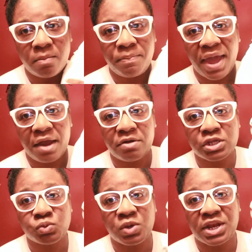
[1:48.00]

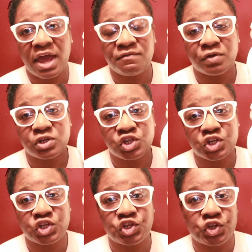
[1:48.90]
parrots when I
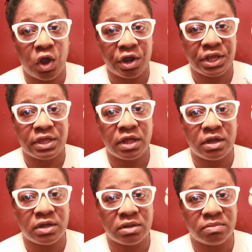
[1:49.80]
first started
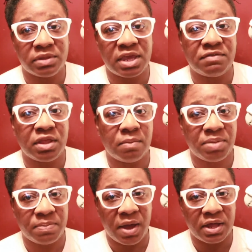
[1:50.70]
giving them
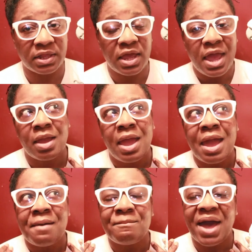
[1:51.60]
bee pollen.
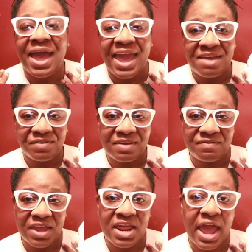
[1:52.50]
My avian
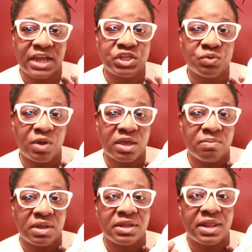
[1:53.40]
vet actually
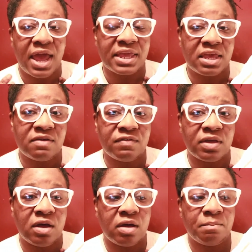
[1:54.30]
recommended that I give
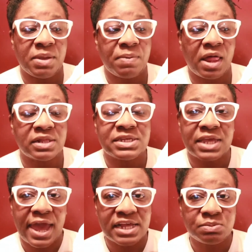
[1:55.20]
bee pollen to
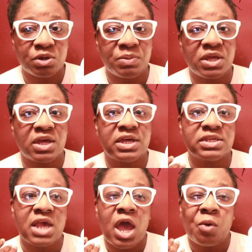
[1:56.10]
Casper
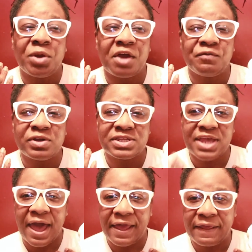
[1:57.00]
because when I first
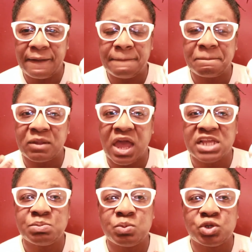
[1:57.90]
got him,
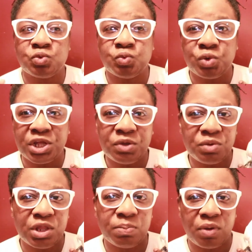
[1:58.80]
Casper was really
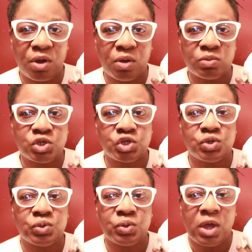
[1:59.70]
prone
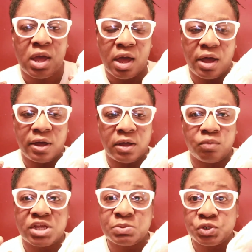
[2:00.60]
to
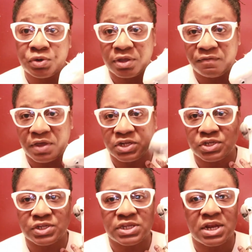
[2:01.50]
respiratory
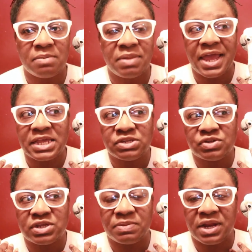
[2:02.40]
infections, and I'm is there
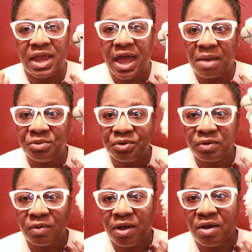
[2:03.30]
something that I'm
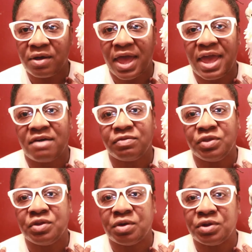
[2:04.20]
doing wrong? I
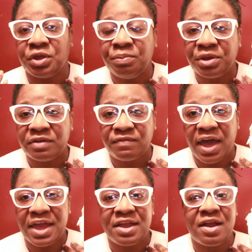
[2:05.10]
have, you know, the
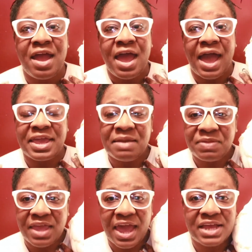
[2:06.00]
humidifier, I keep
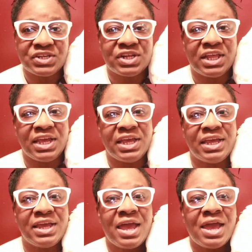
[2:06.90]
the cage
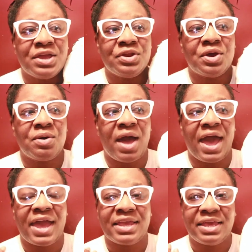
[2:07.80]
clean, you know,
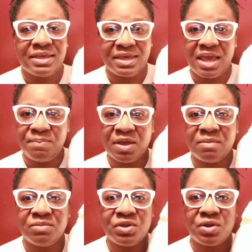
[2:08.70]
I keep
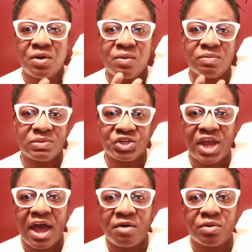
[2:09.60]
him, you know,
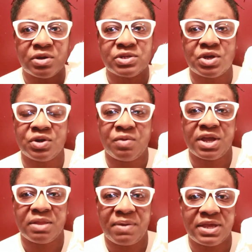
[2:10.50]
showers on a
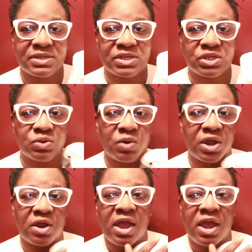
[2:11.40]
regular basis to where